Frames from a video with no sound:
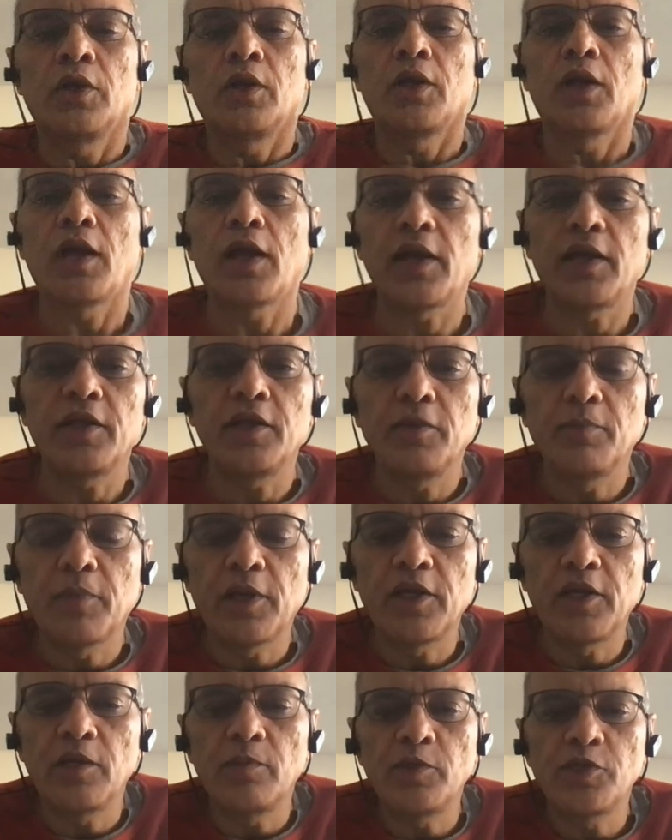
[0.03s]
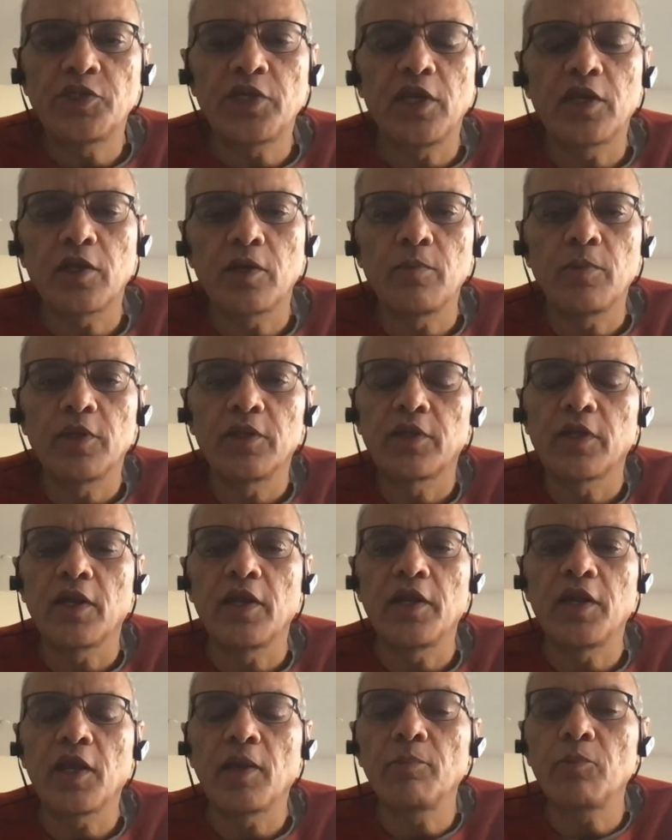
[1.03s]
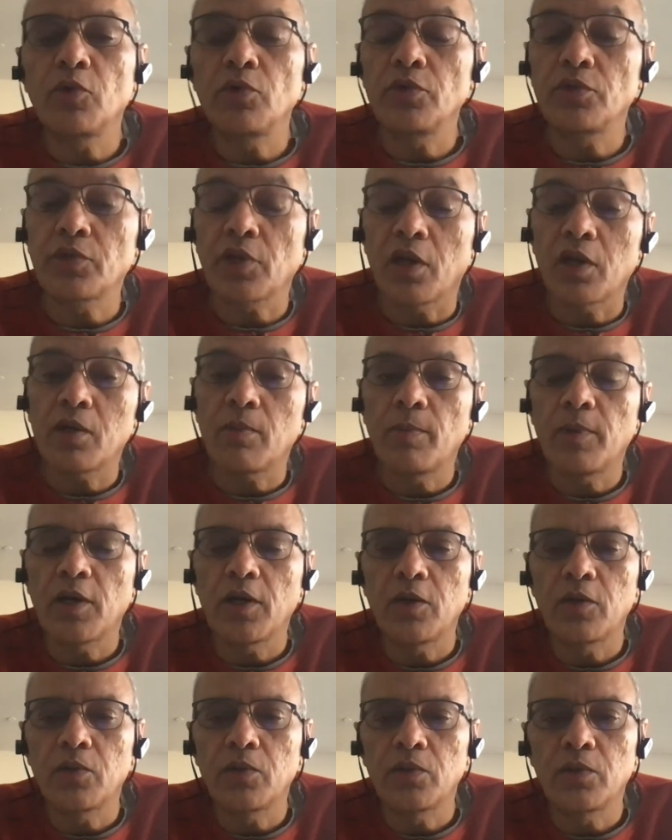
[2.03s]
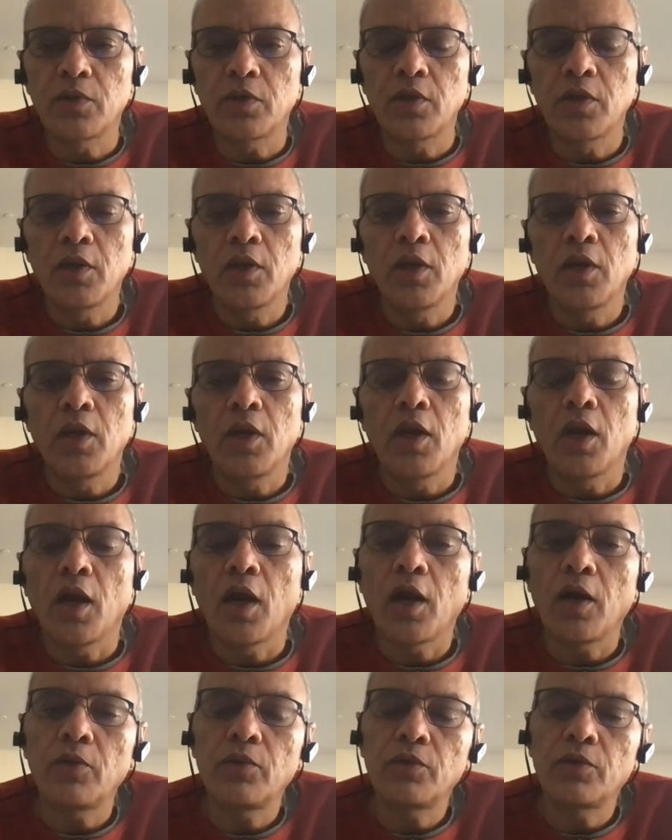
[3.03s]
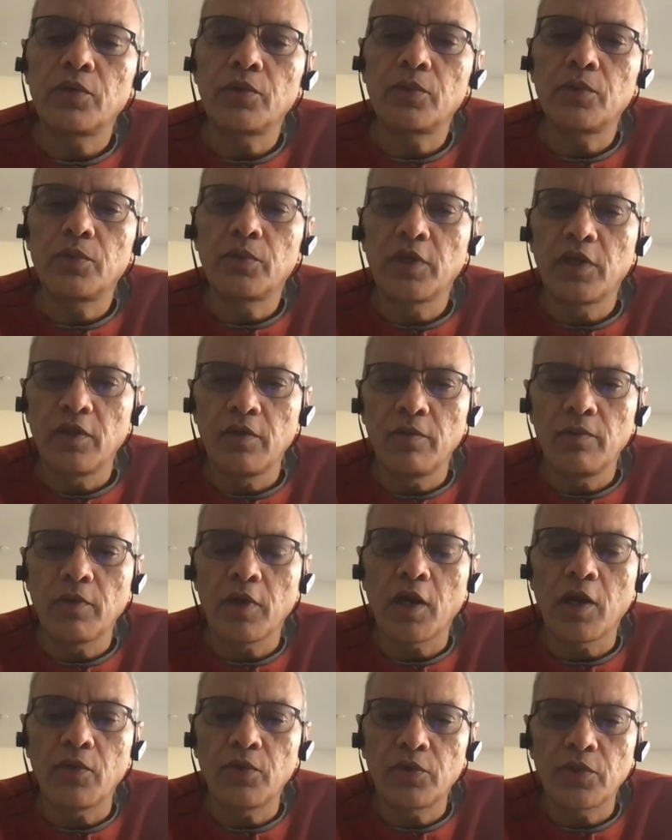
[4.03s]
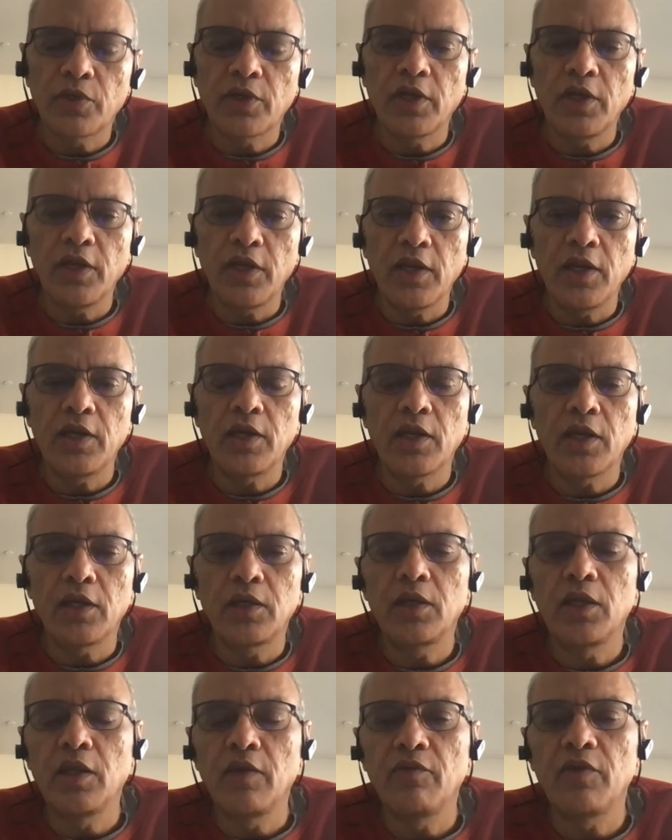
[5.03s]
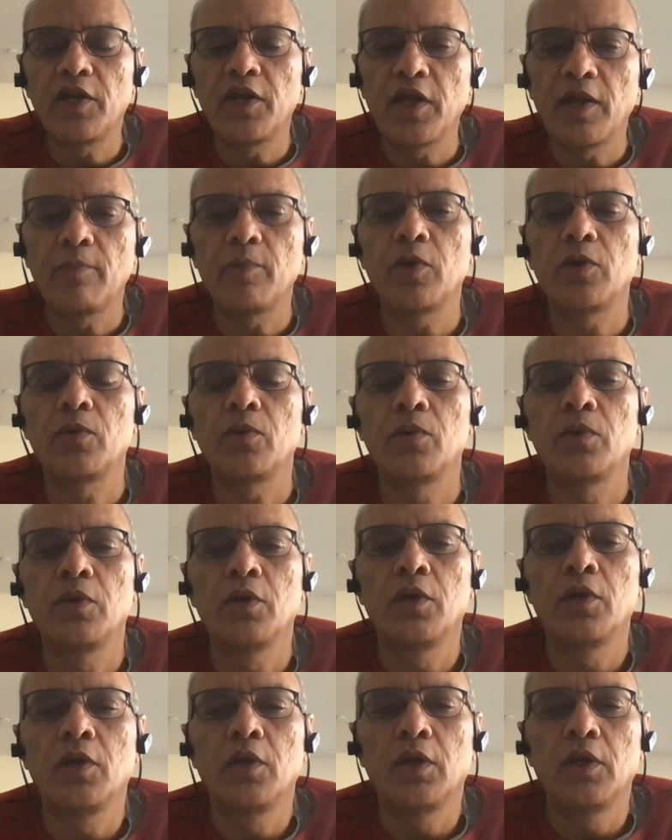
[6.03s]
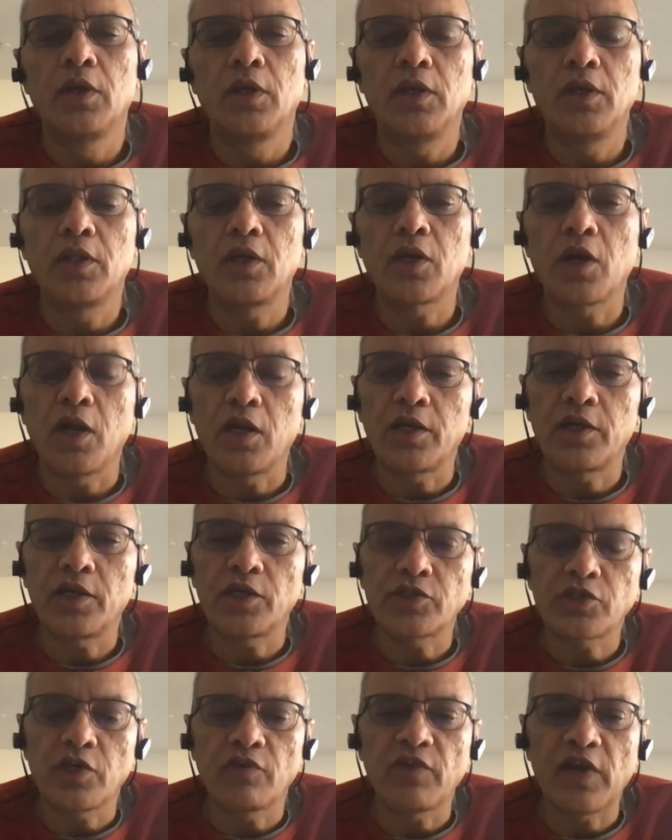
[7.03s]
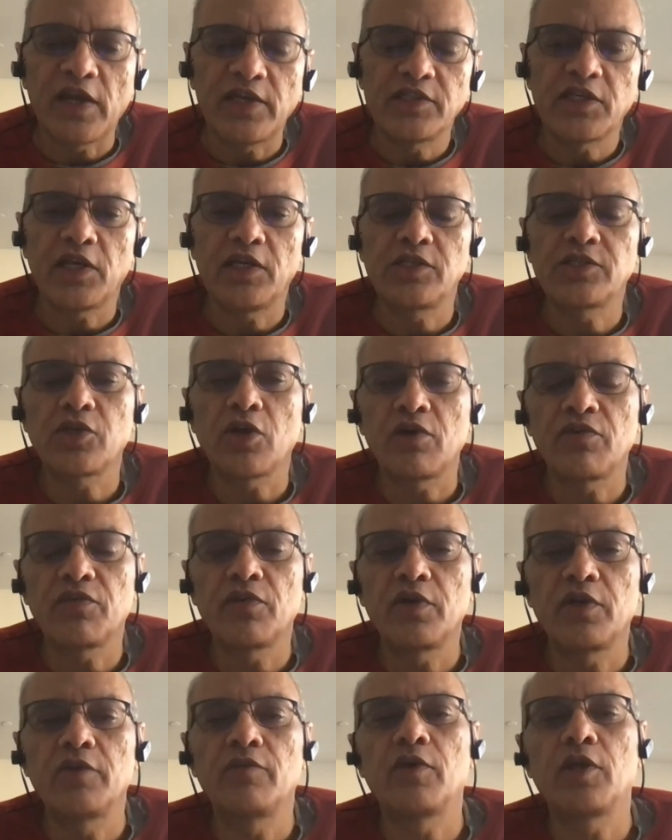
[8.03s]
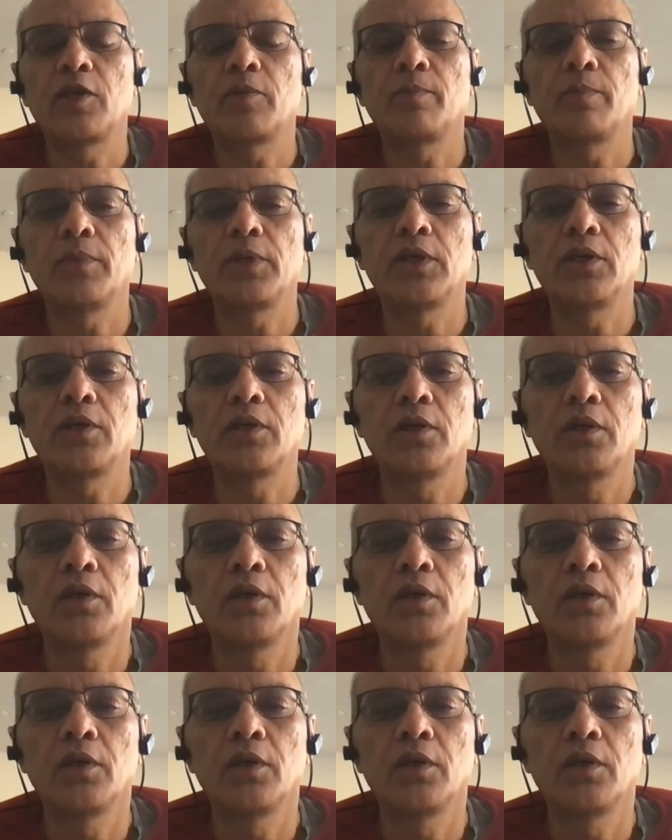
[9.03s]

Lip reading: Hi, my name is Shekar Mantha, and I'm going to talk about how to create and give a demo in the context of agile software development.